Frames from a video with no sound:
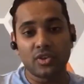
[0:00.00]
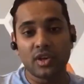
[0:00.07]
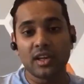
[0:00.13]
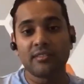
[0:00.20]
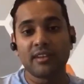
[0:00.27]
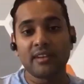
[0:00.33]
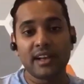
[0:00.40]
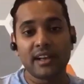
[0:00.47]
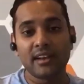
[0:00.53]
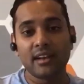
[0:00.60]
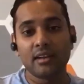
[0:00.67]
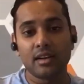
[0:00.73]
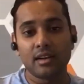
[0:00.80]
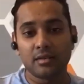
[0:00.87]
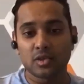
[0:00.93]
I went
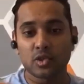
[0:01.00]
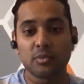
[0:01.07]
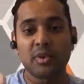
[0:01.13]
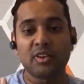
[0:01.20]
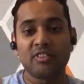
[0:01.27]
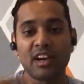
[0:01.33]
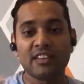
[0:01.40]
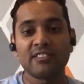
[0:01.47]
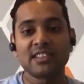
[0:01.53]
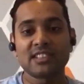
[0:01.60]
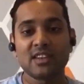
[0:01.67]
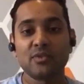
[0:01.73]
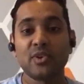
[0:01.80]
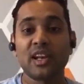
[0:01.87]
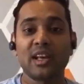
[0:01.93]
in, so my wife is
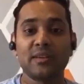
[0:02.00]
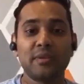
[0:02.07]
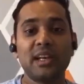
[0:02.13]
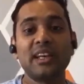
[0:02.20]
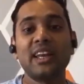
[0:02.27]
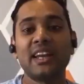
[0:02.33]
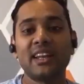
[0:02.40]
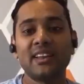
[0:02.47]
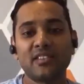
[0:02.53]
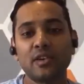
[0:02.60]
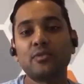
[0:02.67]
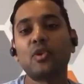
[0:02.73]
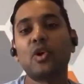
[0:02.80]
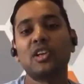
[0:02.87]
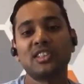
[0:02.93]
someone I've been dating
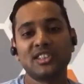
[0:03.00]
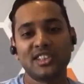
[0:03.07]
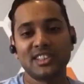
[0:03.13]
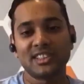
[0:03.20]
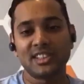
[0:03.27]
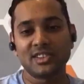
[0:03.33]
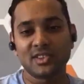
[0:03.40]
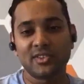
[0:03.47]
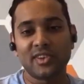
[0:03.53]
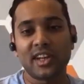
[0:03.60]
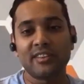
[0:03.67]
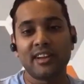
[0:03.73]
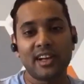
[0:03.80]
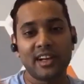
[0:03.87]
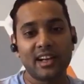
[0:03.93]
from college days, and so when I
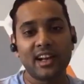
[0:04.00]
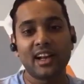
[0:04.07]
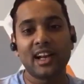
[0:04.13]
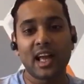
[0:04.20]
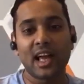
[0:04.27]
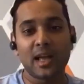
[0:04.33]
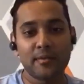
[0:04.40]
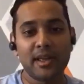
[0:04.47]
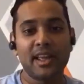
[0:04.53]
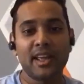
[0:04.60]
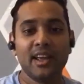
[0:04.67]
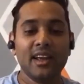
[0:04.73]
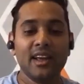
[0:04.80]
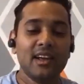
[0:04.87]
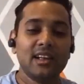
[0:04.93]
went in at IMA,
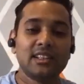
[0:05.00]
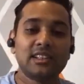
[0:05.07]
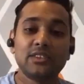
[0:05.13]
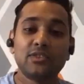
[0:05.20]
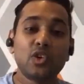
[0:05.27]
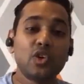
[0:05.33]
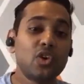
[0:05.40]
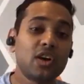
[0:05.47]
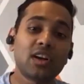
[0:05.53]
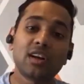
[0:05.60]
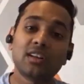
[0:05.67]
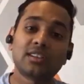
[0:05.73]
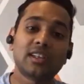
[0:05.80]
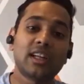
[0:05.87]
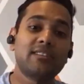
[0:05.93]
she would not
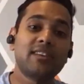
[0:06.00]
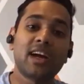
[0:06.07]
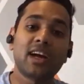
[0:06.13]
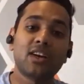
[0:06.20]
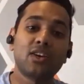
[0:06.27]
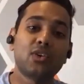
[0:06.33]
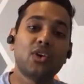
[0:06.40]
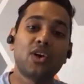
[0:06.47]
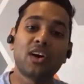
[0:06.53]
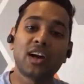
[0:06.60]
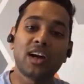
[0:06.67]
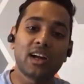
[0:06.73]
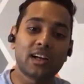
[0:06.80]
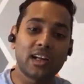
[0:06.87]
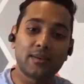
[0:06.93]
understand why I had no longer
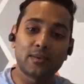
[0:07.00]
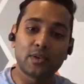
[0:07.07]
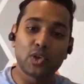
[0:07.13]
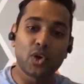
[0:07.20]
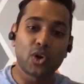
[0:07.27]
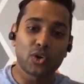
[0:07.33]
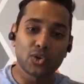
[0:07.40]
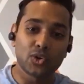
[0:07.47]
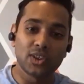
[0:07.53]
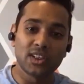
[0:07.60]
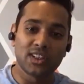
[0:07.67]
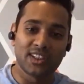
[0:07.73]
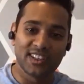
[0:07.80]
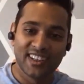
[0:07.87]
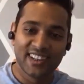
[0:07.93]
had time to talk to
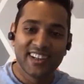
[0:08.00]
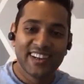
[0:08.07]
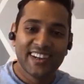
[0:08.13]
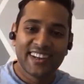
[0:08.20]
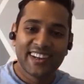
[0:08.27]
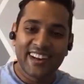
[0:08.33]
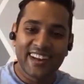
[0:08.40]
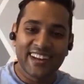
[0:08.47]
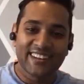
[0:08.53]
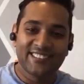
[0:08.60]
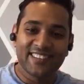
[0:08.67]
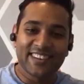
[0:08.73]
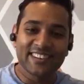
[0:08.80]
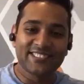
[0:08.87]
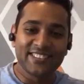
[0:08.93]
her, right?
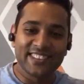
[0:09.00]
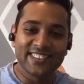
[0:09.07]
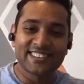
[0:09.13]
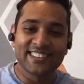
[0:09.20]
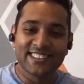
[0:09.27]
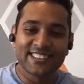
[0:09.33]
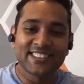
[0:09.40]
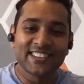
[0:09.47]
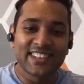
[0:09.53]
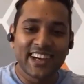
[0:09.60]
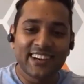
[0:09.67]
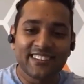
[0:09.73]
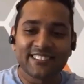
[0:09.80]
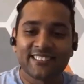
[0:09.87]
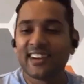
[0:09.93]
Because first year is so
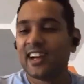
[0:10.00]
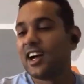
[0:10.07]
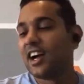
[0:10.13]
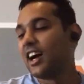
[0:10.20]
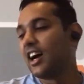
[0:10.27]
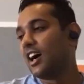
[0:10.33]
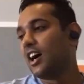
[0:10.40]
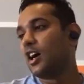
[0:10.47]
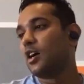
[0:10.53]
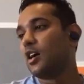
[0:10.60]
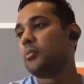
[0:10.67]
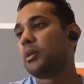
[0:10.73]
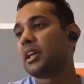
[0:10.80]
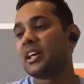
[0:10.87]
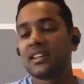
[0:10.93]
tough.
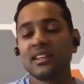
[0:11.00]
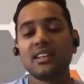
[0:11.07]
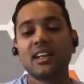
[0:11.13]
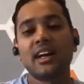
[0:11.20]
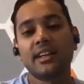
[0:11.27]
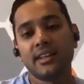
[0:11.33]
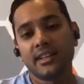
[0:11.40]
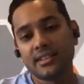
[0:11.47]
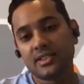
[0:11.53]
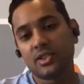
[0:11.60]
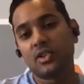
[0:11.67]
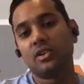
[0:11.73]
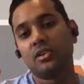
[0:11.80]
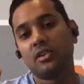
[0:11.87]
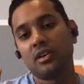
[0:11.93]
But I think the idea is,
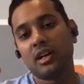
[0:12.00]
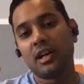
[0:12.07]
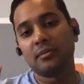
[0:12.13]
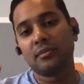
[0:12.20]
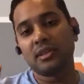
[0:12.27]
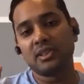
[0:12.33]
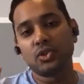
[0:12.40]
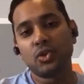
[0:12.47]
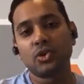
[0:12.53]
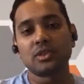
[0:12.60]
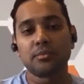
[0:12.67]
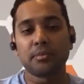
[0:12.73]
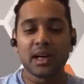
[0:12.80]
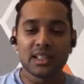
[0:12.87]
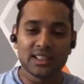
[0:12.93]
I mean, jokes
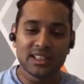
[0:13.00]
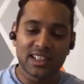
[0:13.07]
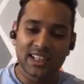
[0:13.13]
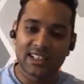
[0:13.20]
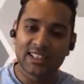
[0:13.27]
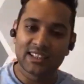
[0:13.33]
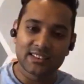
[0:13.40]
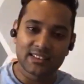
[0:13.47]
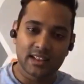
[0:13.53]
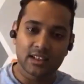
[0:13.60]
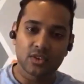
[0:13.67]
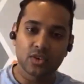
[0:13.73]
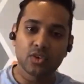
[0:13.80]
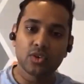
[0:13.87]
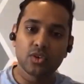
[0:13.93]
apart, the idea is
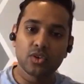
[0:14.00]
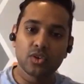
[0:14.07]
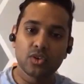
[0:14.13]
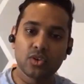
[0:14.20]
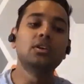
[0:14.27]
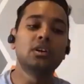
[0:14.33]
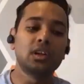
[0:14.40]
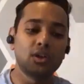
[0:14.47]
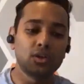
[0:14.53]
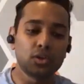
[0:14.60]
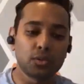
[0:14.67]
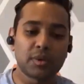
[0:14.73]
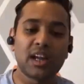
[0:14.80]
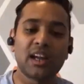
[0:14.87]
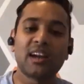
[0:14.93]
that you have to learn how
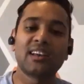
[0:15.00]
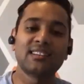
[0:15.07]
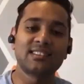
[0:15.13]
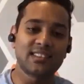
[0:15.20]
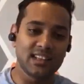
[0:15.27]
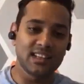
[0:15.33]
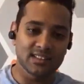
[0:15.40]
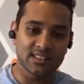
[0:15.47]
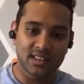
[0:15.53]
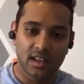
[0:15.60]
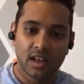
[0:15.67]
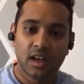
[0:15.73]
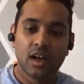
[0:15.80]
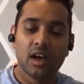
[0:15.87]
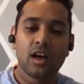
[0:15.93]
to prioritize things,
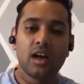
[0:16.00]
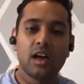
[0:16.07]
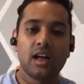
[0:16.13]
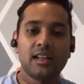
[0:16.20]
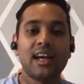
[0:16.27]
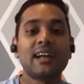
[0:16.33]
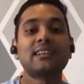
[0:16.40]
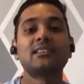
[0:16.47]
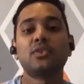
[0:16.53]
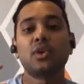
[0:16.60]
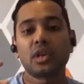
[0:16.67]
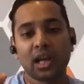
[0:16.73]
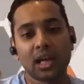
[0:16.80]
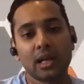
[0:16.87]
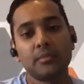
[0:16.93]
and that is
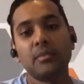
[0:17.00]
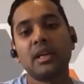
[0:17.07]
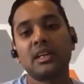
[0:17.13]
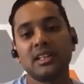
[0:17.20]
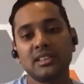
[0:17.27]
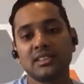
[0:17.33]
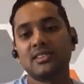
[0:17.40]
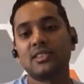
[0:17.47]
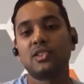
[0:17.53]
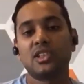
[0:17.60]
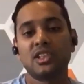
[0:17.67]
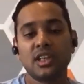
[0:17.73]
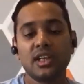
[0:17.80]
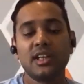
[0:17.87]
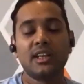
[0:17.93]
what IMA teaches you
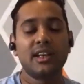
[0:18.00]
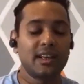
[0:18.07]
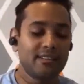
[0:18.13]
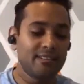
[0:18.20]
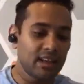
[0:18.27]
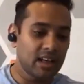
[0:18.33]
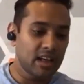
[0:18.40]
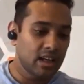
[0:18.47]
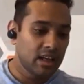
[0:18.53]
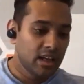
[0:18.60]
really, really well.